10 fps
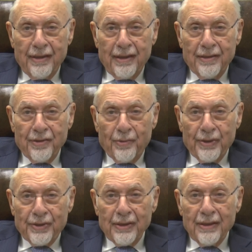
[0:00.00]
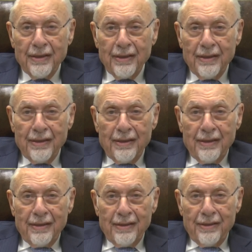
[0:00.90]
And the question
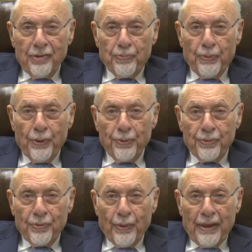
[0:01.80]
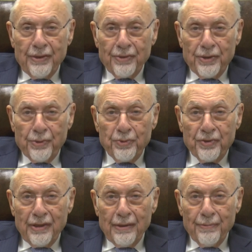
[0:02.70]
why is Jerusalem? posed why not
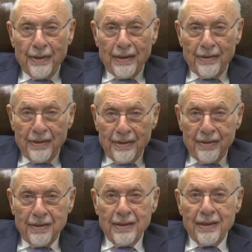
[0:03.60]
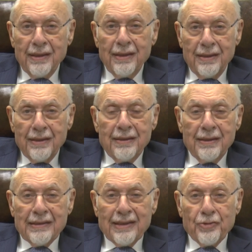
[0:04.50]
Jerusalem? And
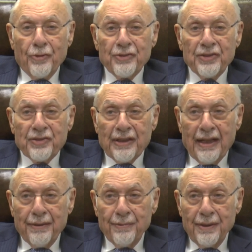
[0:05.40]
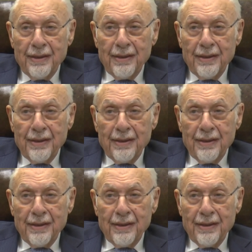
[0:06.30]
let us off this time.